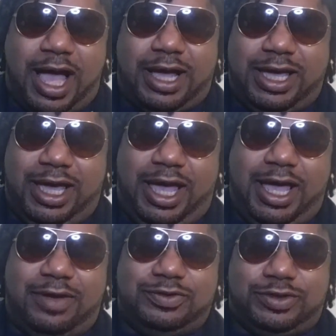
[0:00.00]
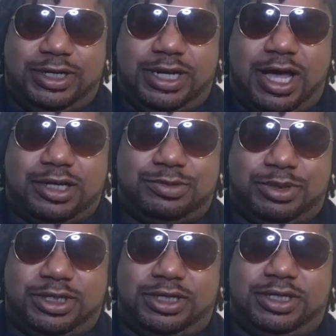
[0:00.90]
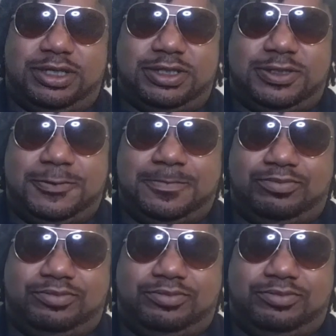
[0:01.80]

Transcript: I can't have dreadlocks because